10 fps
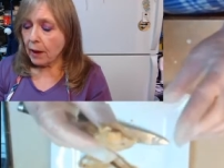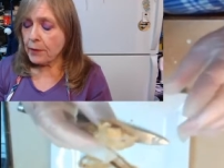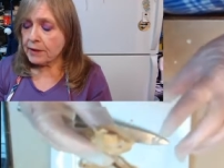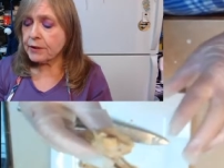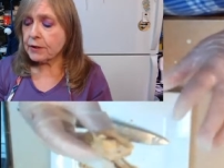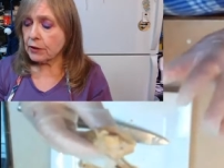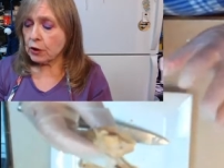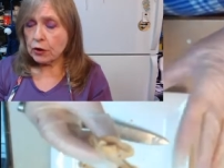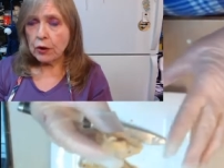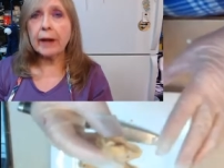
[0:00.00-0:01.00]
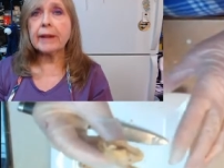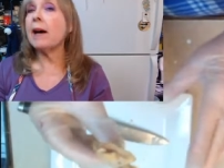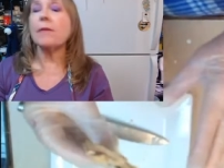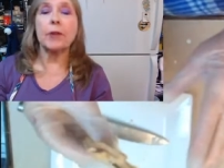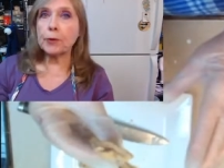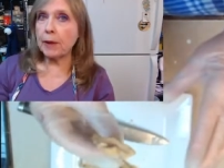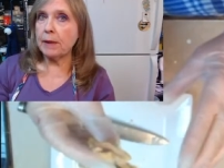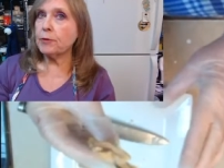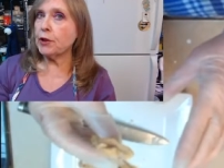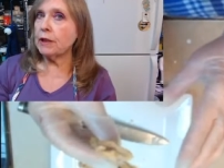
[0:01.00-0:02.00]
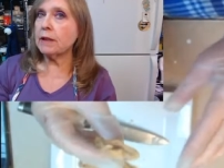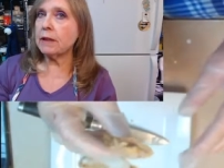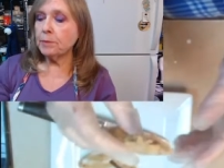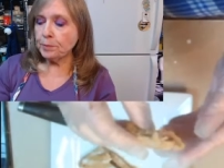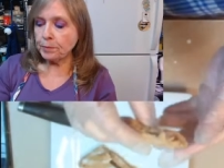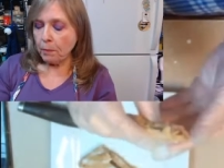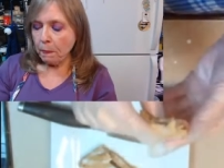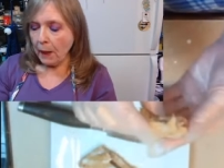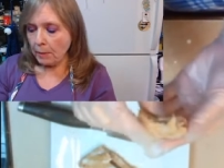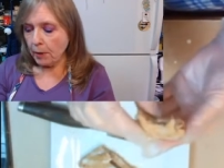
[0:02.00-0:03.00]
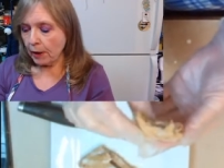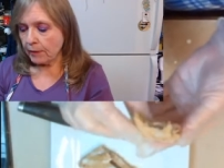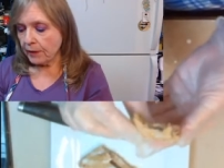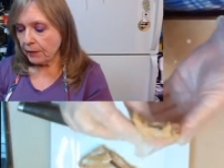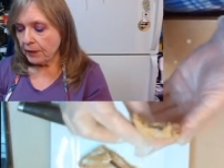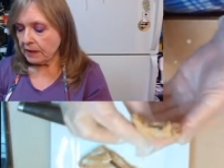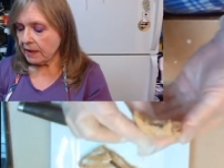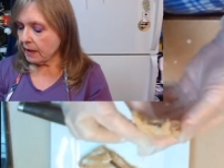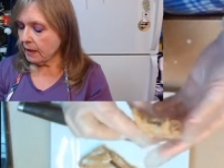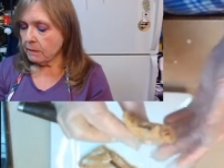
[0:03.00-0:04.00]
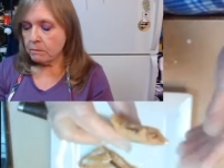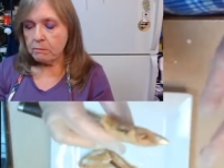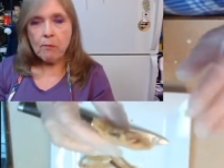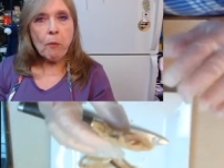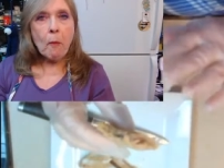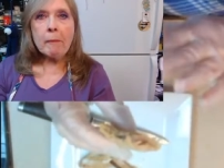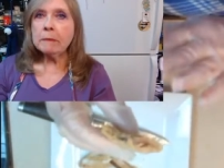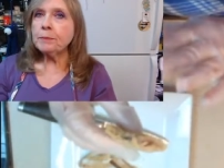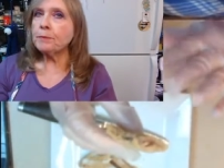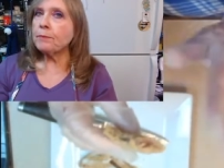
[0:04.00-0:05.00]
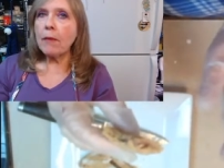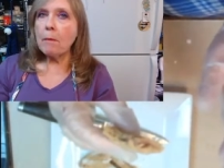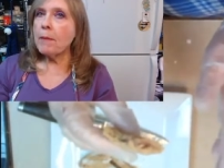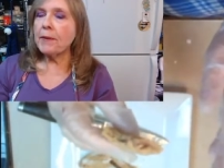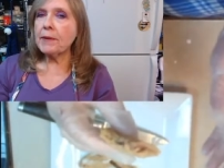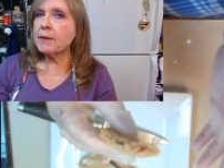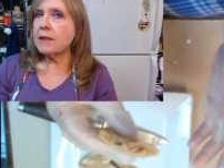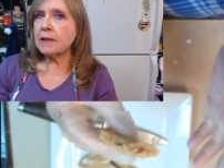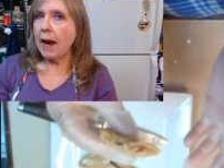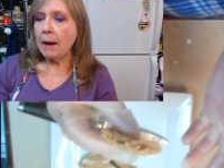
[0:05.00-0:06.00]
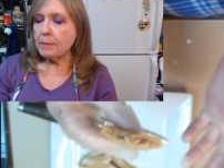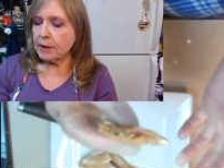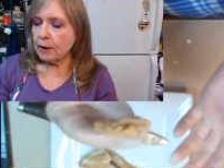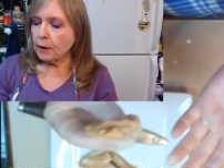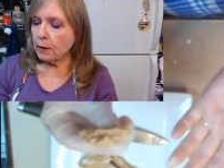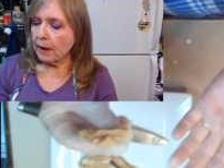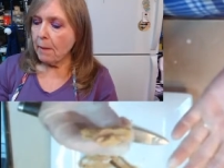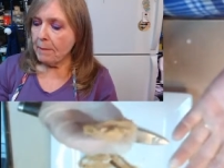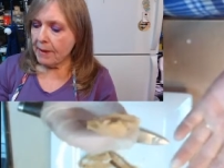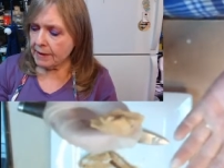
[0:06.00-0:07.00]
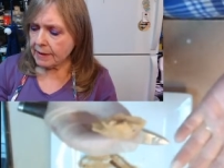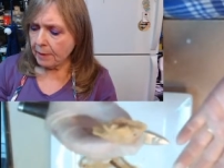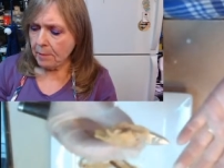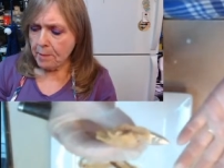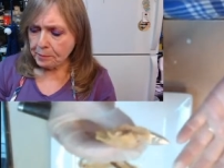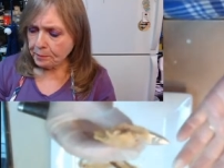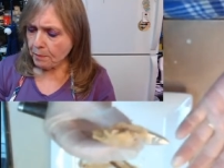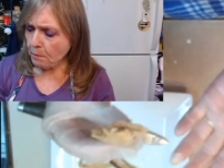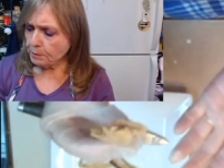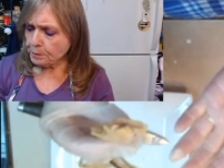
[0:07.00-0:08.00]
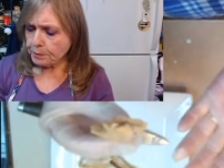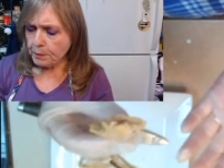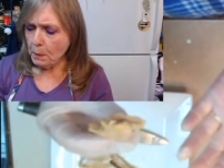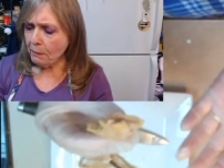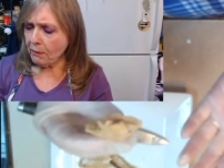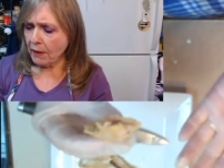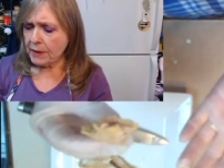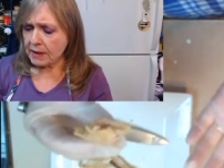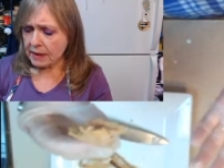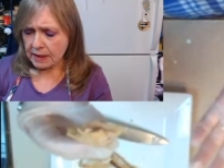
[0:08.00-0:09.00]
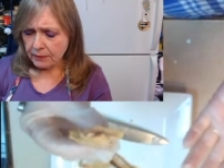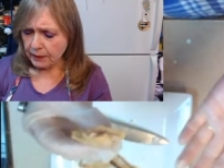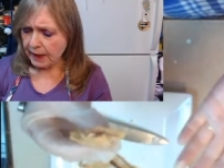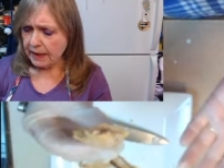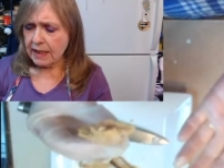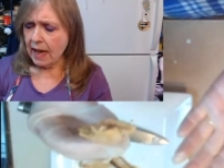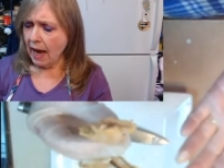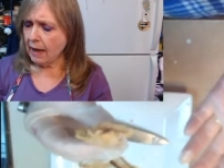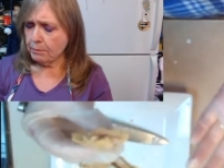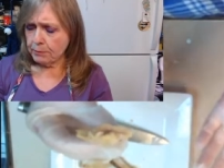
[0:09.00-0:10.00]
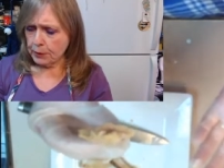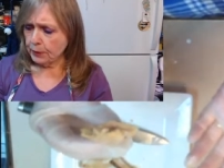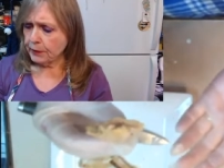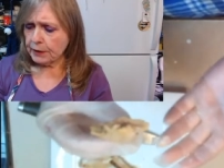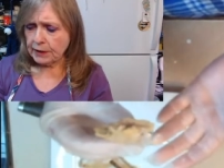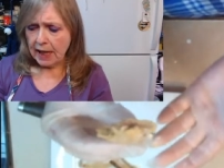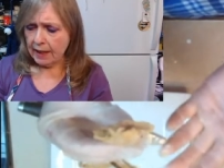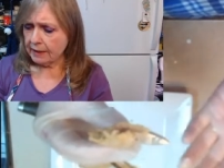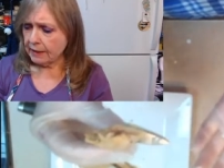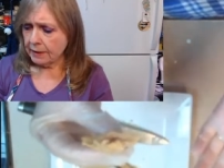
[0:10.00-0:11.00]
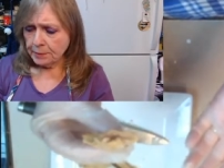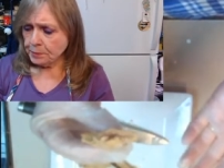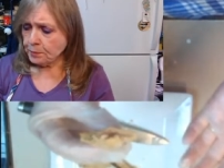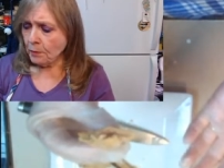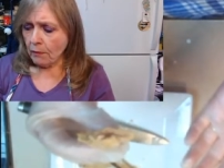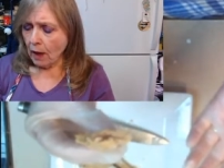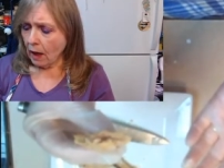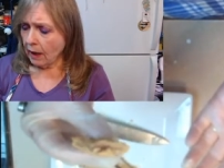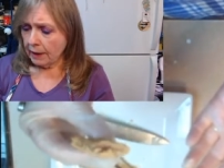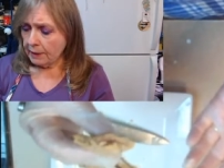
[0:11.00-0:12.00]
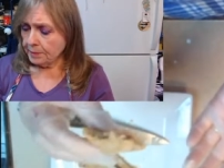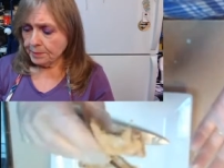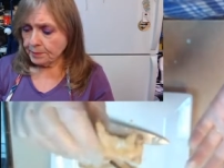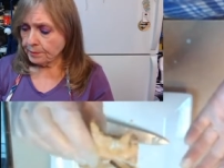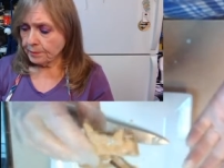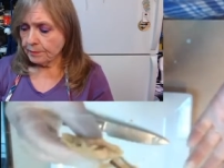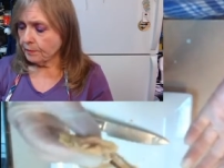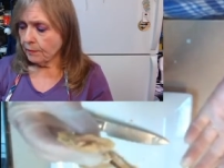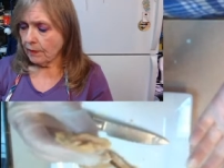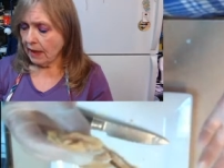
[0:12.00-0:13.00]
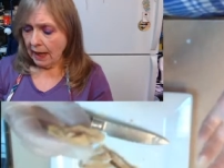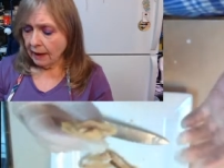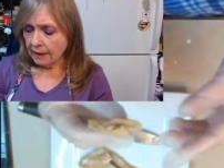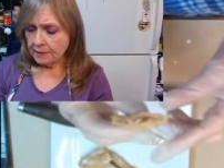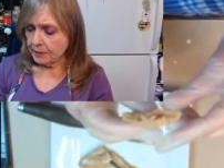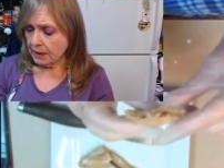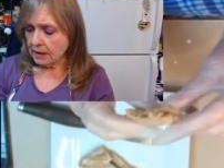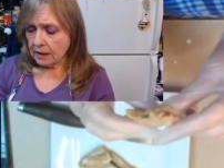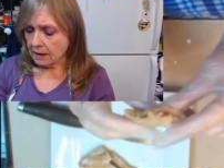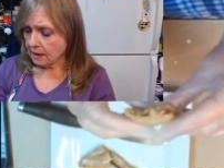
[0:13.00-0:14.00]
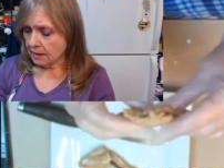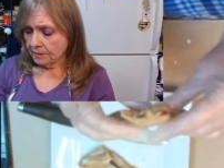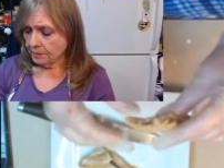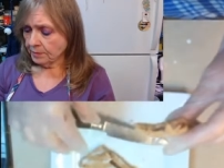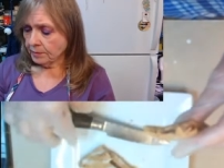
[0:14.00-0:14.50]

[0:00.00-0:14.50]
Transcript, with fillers: Now this does not have the cream cheese part of the filling in it, but this is absolutely amazing. This is flaky and beautiful and um, yeah, this is,